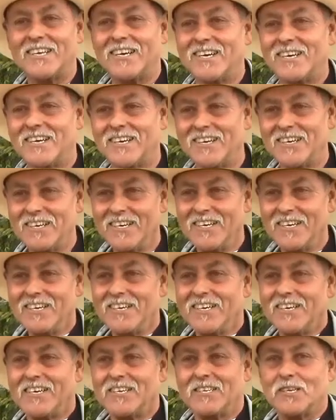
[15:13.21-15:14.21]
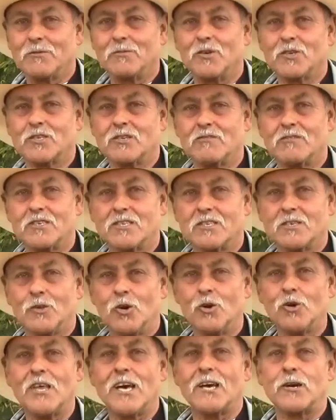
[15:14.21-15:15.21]
Uh, I think most of us
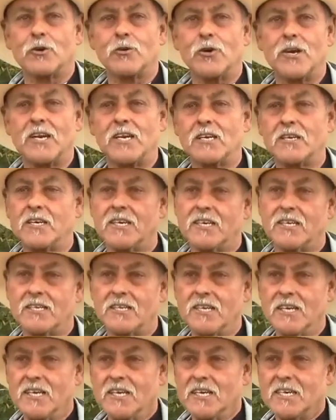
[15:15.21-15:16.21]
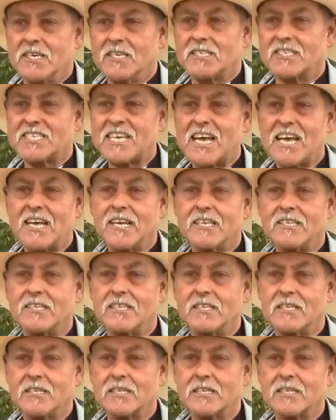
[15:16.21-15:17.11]
know that already, and sad,